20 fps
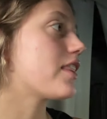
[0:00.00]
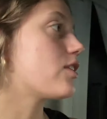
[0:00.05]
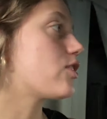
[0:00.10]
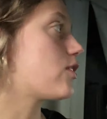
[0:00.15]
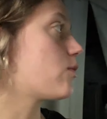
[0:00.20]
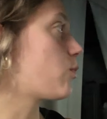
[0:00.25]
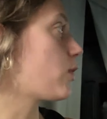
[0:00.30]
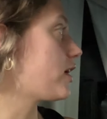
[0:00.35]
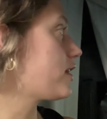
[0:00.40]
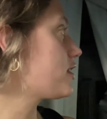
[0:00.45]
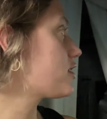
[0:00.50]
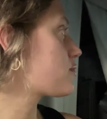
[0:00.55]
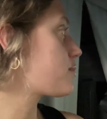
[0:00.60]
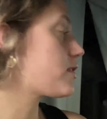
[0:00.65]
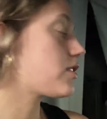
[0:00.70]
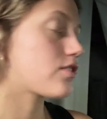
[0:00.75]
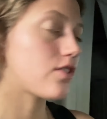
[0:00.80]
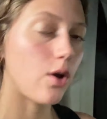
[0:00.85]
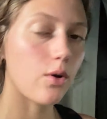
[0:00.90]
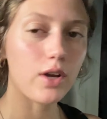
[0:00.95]
The wind has
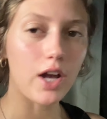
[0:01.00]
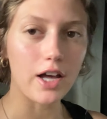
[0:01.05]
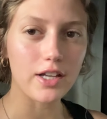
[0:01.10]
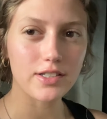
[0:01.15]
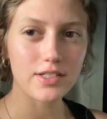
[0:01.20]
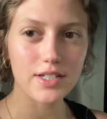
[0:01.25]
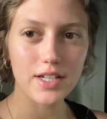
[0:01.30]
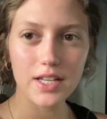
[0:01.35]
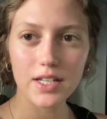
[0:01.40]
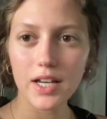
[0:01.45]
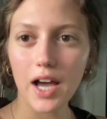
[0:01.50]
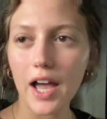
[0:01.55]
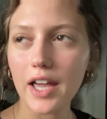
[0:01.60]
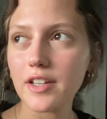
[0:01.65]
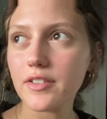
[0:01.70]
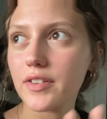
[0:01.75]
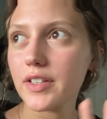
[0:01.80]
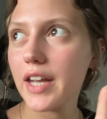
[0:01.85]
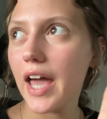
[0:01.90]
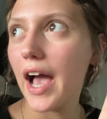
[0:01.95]
been so gusty. I
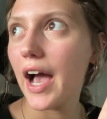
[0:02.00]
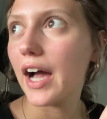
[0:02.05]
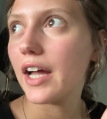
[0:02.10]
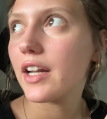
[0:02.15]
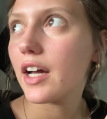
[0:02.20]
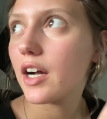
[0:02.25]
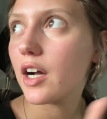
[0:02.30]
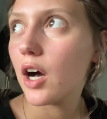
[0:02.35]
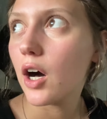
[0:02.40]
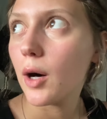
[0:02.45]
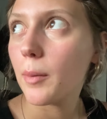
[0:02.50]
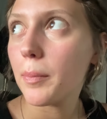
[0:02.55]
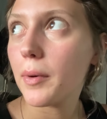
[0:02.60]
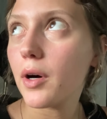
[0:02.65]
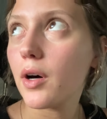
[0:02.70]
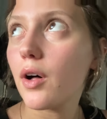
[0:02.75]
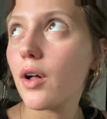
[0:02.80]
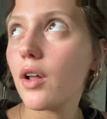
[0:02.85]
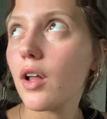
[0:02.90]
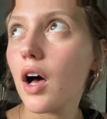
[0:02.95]
even had a
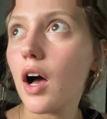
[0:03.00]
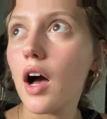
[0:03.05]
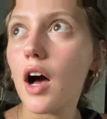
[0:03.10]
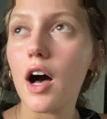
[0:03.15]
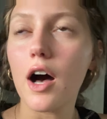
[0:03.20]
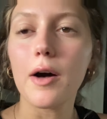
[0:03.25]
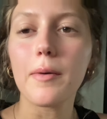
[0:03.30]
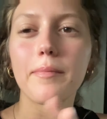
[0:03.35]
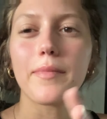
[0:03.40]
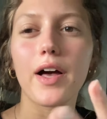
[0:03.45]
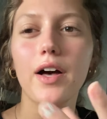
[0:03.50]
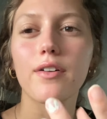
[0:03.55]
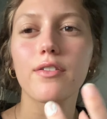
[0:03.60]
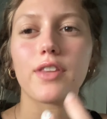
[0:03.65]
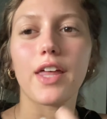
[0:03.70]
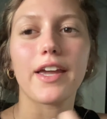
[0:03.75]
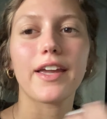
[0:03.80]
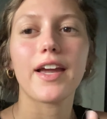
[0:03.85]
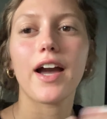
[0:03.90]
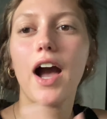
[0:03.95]
couple of
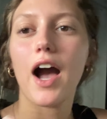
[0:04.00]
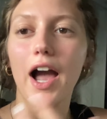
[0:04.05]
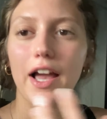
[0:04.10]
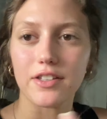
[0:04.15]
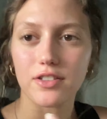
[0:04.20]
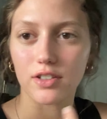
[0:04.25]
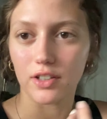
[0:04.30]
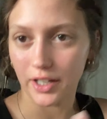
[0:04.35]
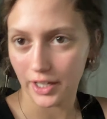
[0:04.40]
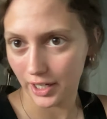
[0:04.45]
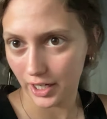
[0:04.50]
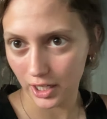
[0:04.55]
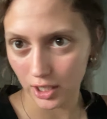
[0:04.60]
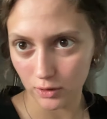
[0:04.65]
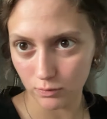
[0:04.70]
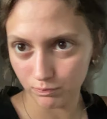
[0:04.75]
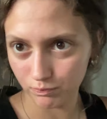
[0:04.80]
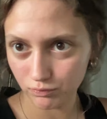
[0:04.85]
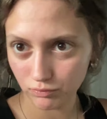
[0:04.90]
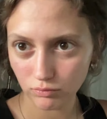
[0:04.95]
like
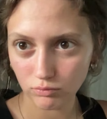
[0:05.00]
isolated